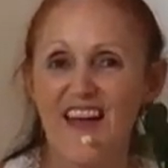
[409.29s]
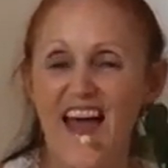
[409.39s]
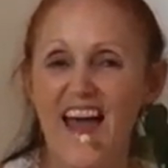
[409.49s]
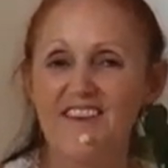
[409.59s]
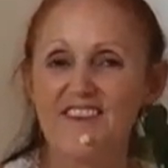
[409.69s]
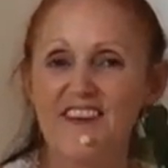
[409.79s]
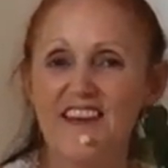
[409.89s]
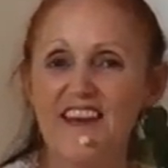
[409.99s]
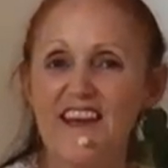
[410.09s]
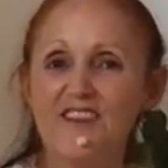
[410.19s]
And
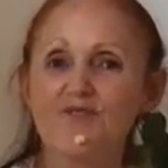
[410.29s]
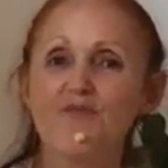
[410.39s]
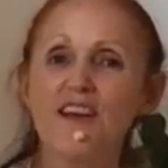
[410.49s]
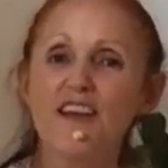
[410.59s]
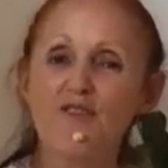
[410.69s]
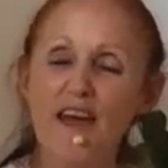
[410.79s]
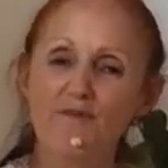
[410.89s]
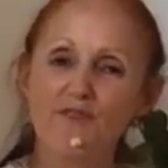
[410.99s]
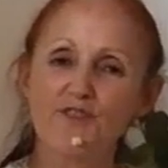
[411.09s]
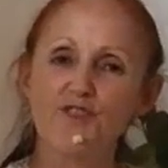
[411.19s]
it's really
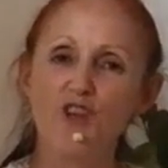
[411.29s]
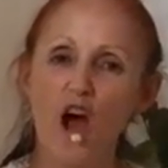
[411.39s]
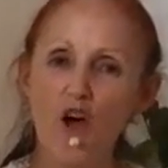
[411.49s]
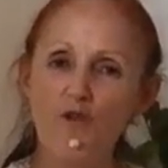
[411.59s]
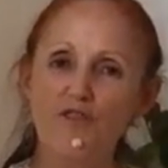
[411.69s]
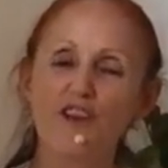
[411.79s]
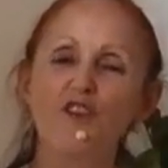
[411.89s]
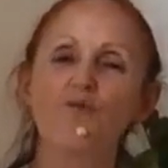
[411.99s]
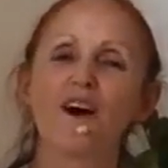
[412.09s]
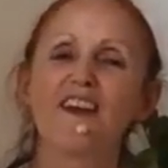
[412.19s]
grateful to know that
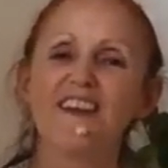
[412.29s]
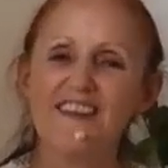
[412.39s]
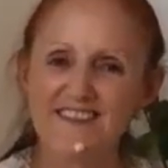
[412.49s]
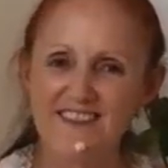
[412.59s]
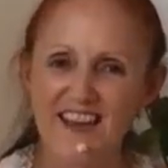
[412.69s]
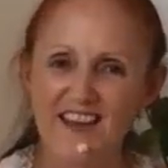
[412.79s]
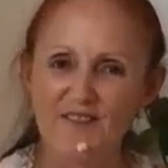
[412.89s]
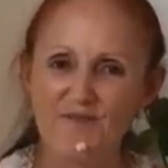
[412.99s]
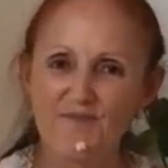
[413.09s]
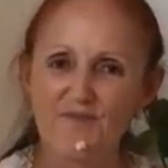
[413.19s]
you are listening
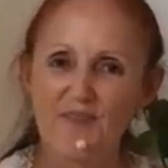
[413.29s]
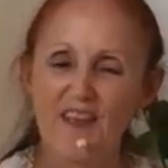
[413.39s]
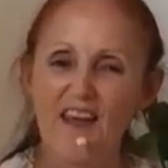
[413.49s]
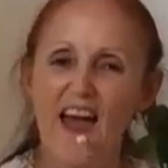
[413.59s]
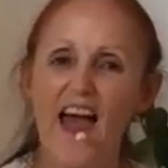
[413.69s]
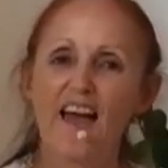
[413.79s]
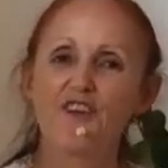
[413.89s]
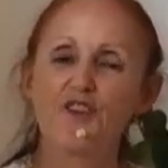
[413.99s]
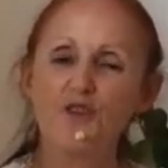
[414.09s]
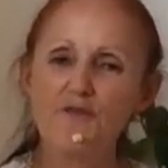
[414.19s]
and
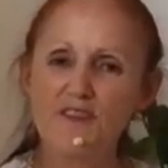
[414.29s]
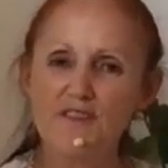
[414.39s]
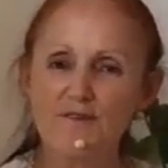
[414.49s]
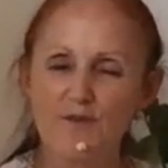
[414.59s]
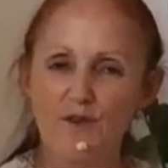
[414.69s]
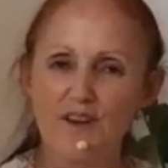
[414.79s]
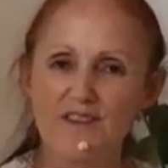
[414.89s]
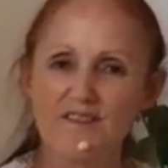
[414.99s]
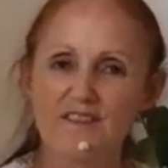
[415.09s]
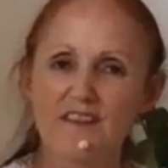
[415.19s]
using the
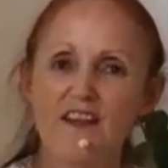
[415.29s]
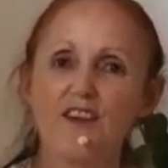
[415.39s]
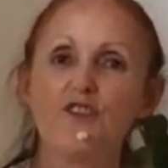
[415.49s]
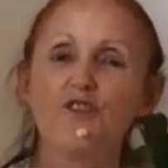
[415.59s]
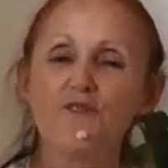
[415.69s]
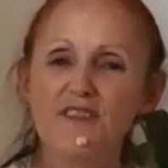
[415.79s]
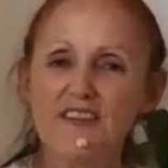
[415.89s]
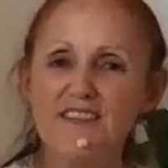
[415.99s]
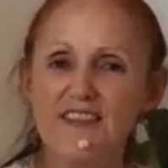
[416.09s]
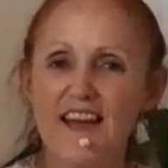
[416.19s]
voice, using
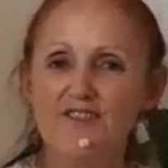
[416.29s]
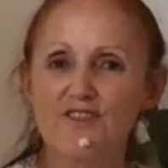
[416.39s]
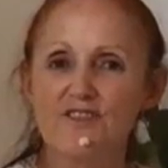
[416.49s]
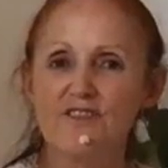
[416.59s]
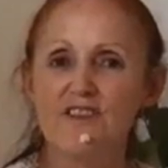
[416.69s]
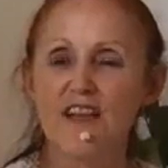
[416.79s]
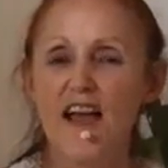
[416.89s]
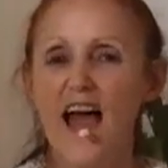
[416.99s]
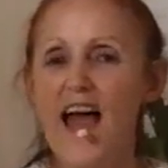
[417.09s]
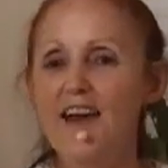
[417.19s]
intention,
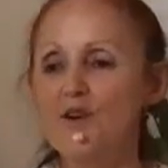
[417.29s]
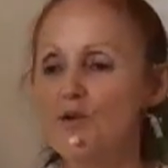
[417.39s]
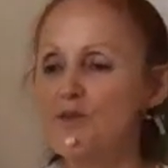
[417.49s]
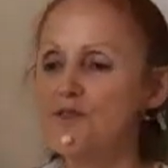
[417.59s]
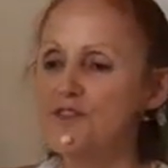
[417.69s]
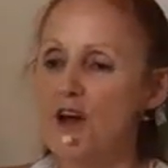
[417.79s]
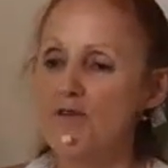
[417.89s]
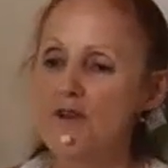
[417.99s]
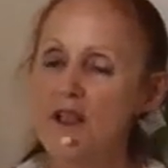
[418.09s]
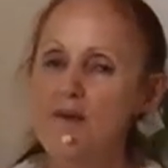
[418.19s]
and
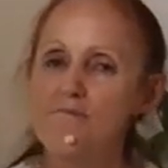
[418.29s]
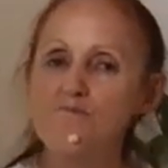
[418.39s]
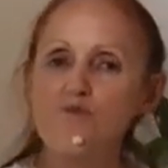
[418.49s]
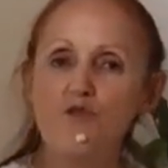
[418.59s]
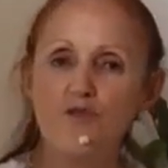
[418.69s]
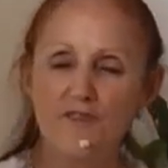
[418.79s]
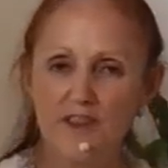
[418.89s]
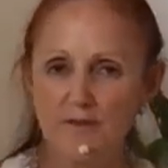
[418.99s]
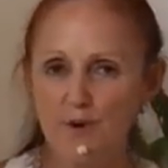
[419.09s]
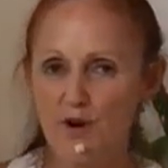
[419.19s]
also
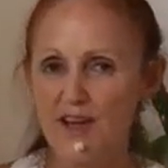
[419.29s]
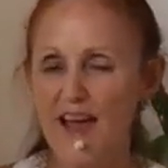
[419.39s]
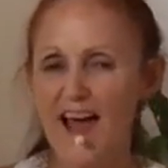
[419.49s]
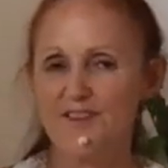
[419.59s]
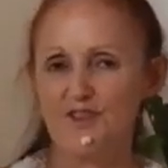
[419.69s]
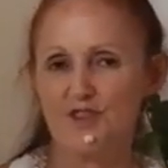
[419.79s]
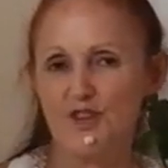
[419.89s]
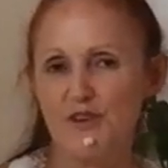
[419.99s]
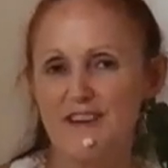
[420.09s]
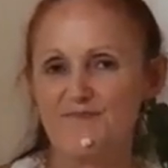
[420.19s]
moving the body as you
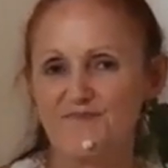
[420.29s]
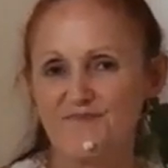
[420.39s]
do it.